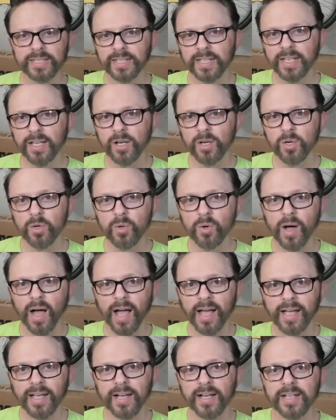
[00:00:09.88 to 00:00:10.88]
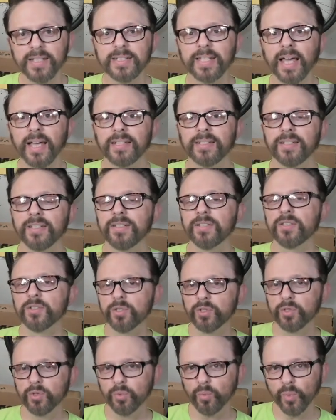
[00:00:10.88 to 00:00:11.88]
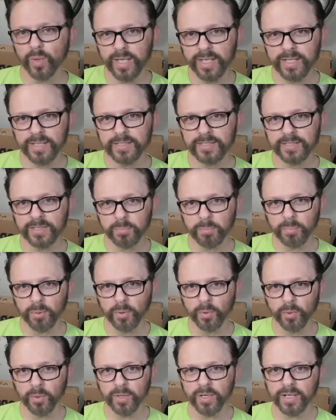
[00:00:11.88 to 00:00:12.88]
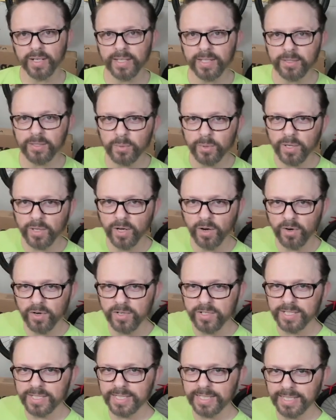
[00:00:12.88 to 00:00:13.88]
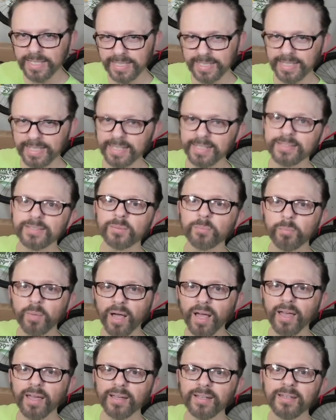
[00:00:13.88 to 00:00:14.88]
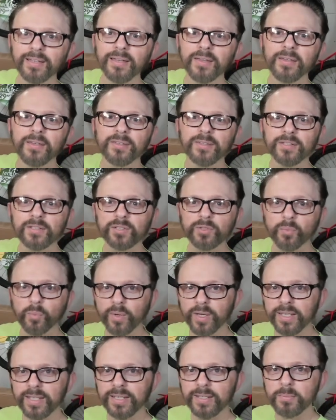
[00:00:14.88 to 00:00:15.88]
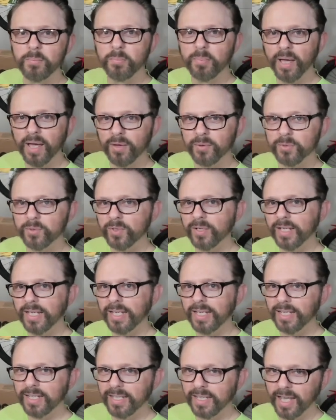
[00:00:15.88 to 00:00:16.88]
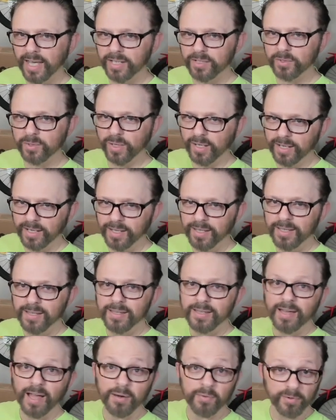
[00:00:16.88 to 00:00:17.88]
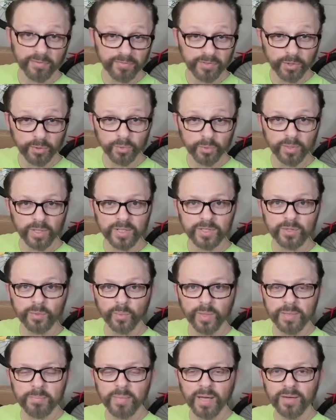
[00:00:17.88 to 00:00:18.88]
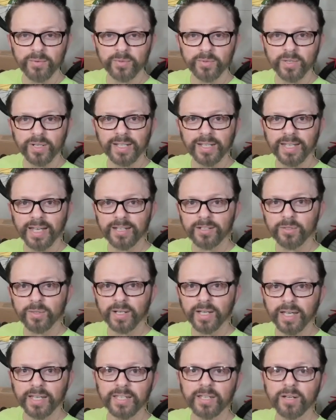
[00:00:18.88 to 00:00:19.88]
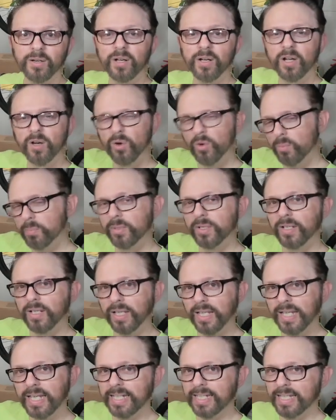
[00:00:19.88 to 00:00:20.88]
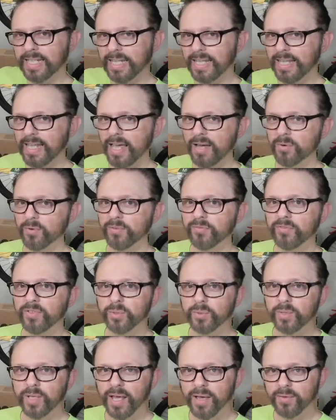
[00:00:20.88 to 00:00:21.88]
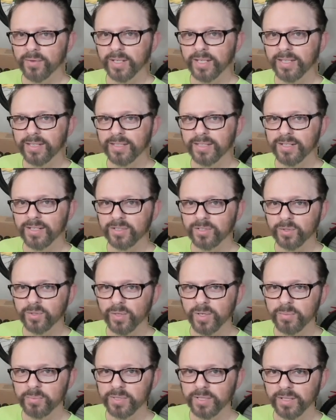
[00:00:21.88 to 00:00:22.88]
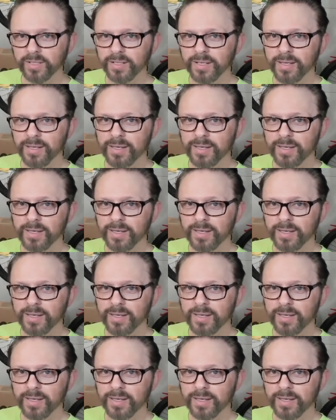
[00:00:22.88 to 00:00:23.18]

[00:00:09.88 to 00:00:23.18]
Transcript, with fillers: ago, I contacted Schwinn support in regards to this bike, the Schwinn Boundary Electric. I reviewed a Schwinn Boundary Electric a year ago. We'll put a link to that review down in the description.